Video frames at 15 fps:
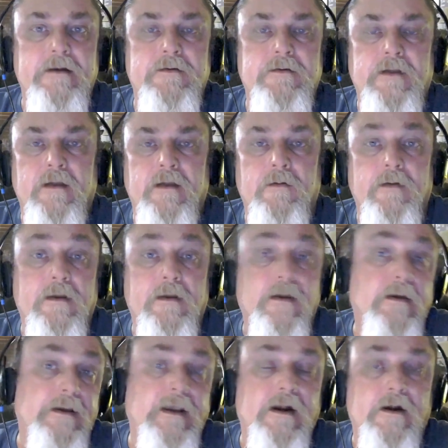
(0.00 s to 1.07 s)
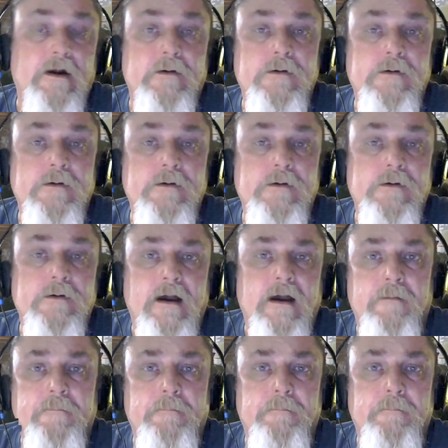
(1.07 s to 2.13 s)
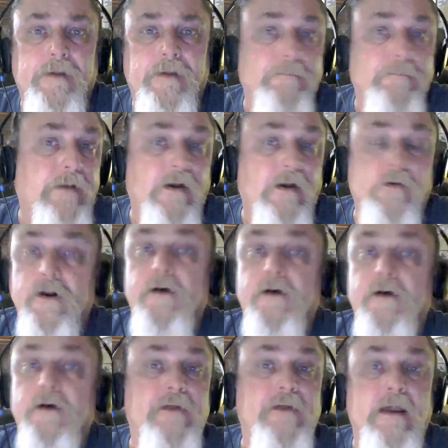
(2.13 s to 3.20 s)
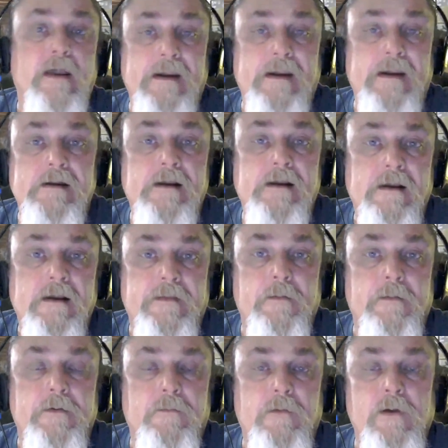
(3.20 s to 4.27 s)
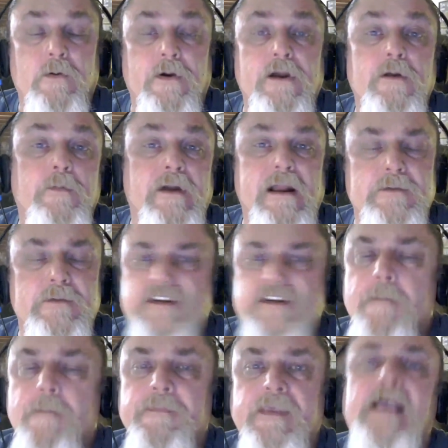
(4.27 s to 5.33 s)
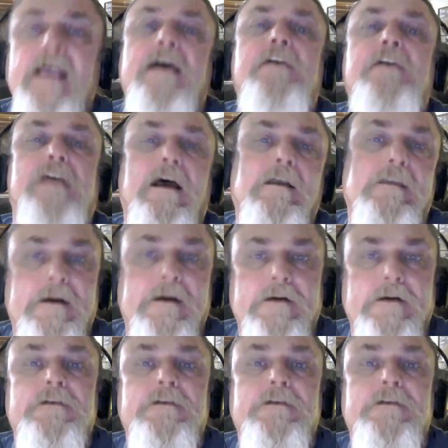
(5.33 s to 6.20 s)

So, you know, um, but but who knows? I mean, there were, we were interbreeding with something else out there.